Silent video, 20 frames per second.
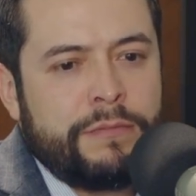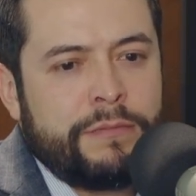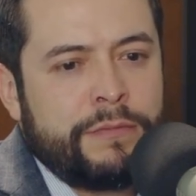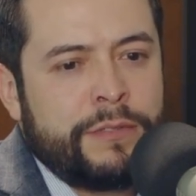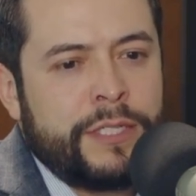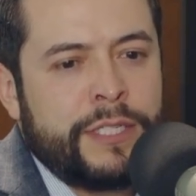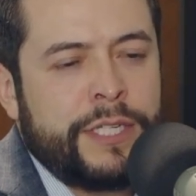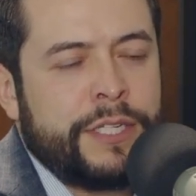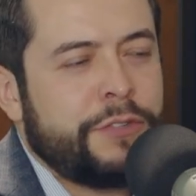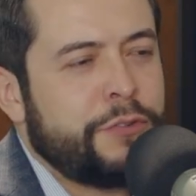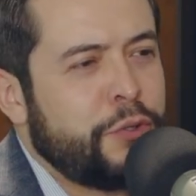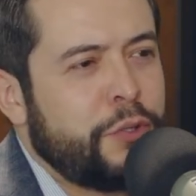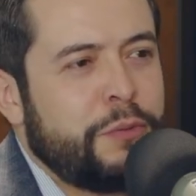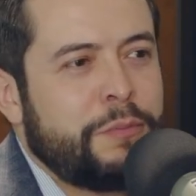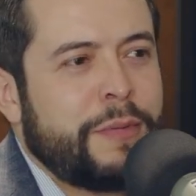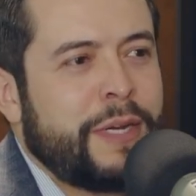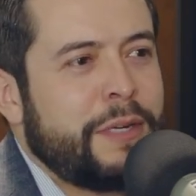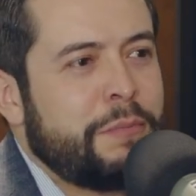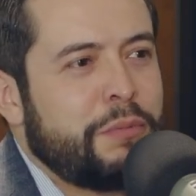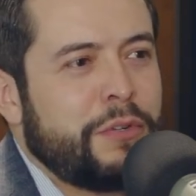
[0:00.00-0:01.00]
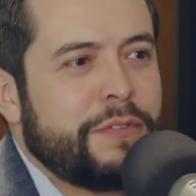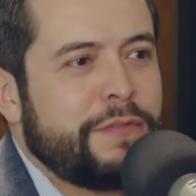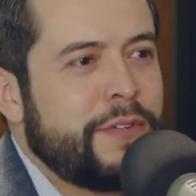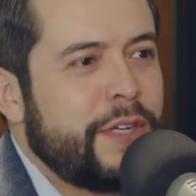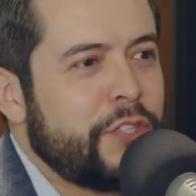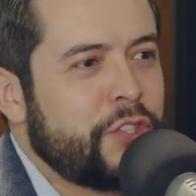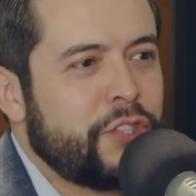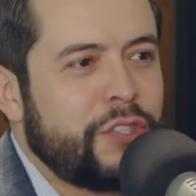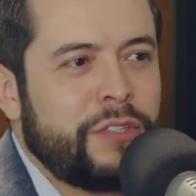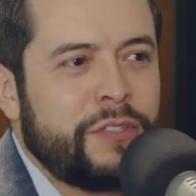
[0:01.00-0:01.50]
really grew my
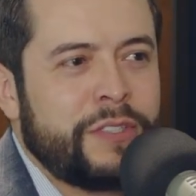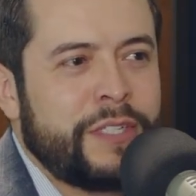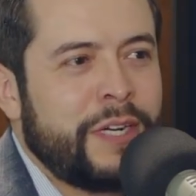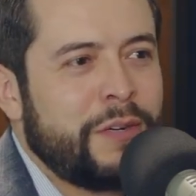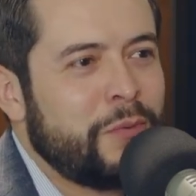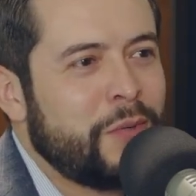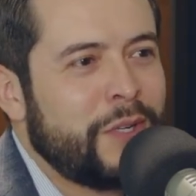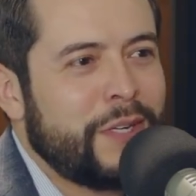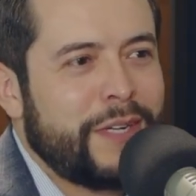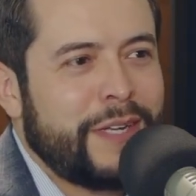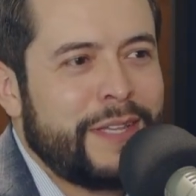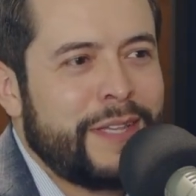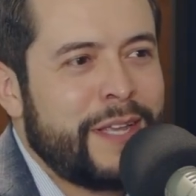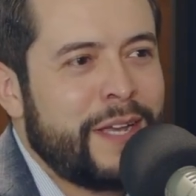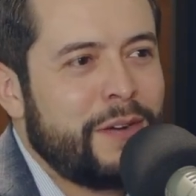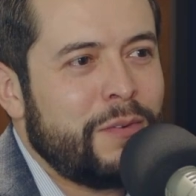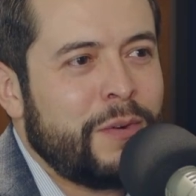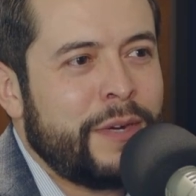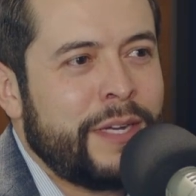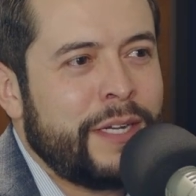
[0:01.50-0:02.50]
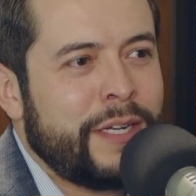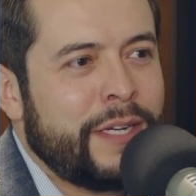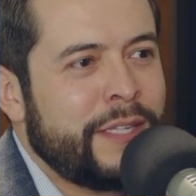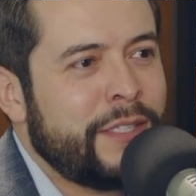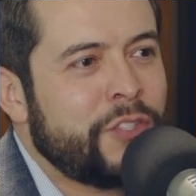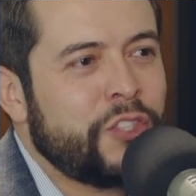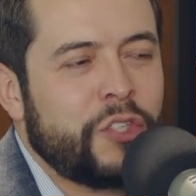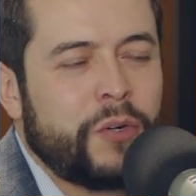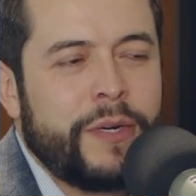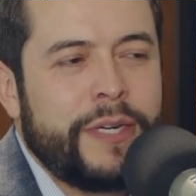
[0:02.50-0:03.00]
professional network in that way, and I
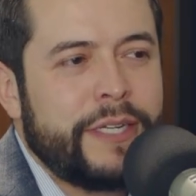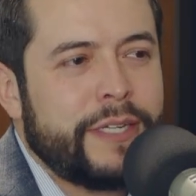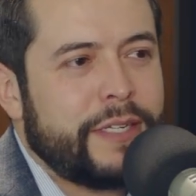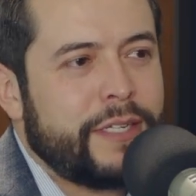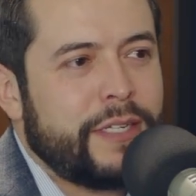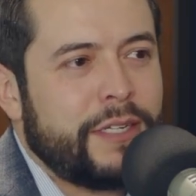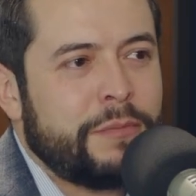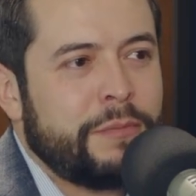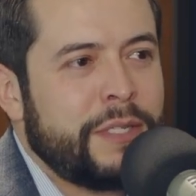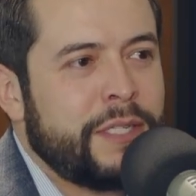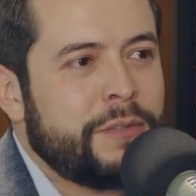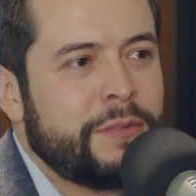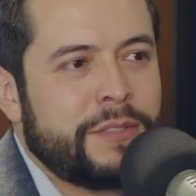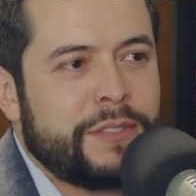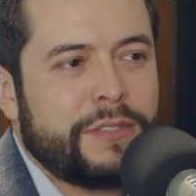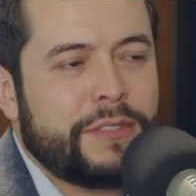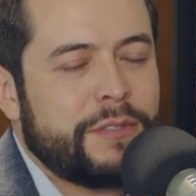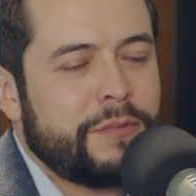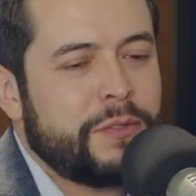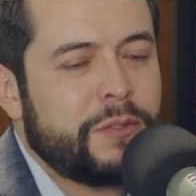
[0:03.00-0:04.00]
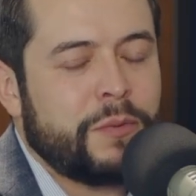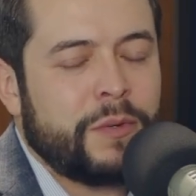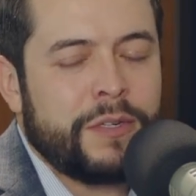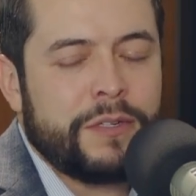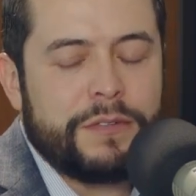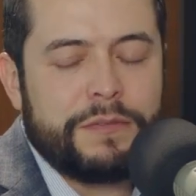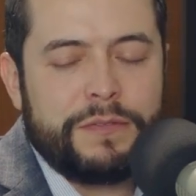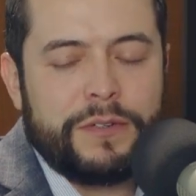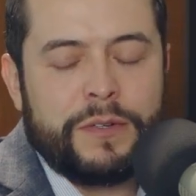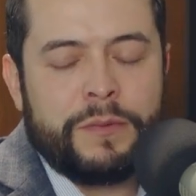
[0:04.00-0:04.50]
enjoyed it. I mean, it was
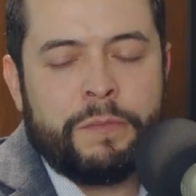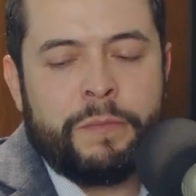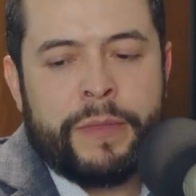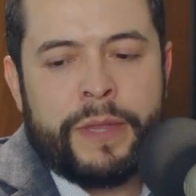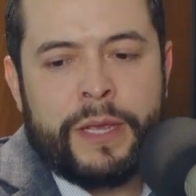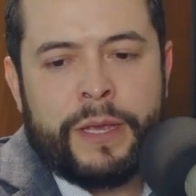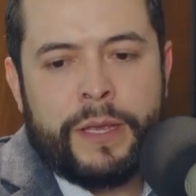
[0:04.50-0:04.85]
wonderful.